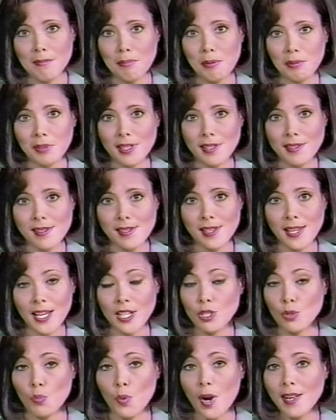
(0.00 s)
Police
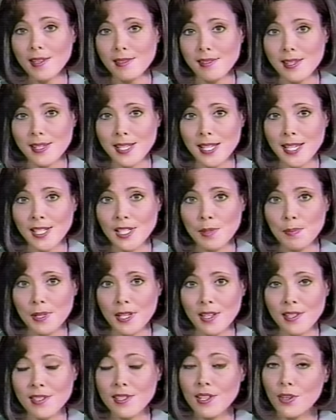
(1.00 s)
can't arrest the teens
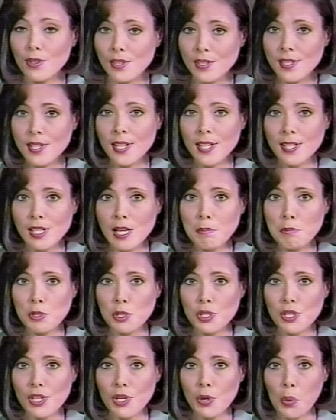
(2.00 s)
because there is an
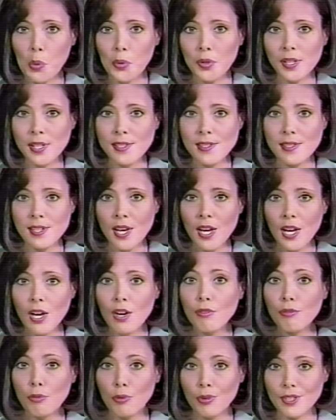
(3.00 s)
exception to the ordinance
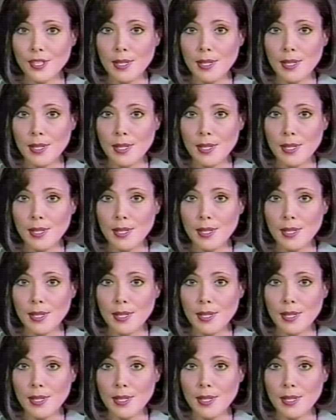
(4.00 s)
for